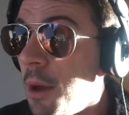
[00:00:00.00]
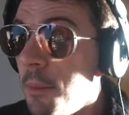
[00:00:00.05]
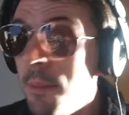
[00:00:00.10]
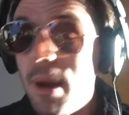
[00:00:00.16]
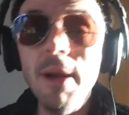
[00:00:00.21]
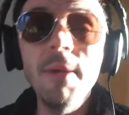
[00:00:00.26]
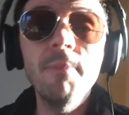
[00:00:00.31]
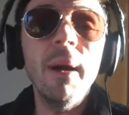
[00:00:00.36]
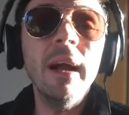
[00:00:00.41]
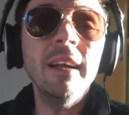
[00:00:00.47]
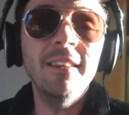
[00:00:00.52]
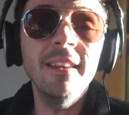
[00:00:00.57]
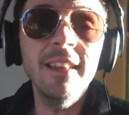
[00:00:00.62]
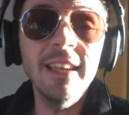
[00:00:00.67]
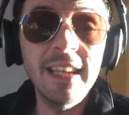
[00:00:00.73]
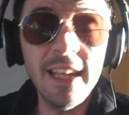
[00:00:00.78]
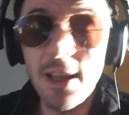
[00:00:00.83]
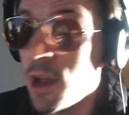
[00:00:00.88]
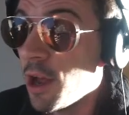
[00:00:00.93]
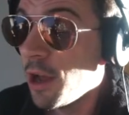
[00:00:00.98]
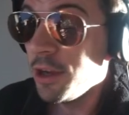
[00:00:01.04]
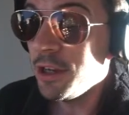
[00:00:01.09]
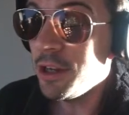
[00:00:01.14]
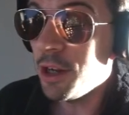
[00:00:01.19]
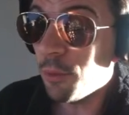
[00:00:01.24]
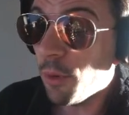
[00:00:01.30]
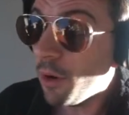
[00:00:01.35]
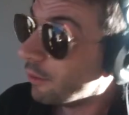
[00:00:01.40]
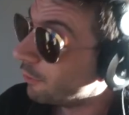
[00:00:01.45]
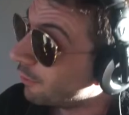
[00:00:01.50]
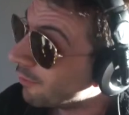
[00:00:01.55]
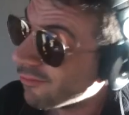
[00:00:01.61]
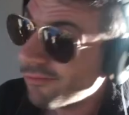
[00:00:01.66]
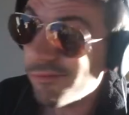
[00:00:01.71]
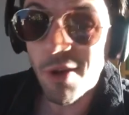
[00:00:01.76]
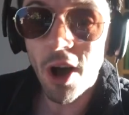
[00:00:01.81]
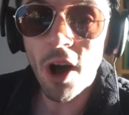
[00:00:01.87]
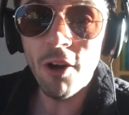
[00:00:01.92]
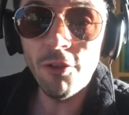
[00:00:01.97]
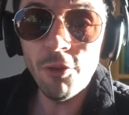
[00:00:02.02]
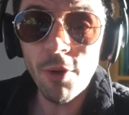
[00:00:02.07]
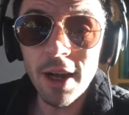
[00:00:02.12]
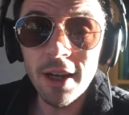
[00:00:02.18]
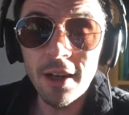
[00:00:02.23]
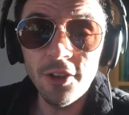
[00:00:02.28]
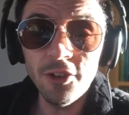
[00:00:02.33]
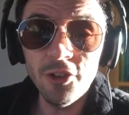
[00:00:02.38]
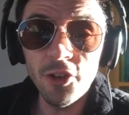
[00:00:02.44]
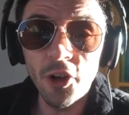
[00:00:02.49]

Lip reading: Back to the... You know what? Halfway line's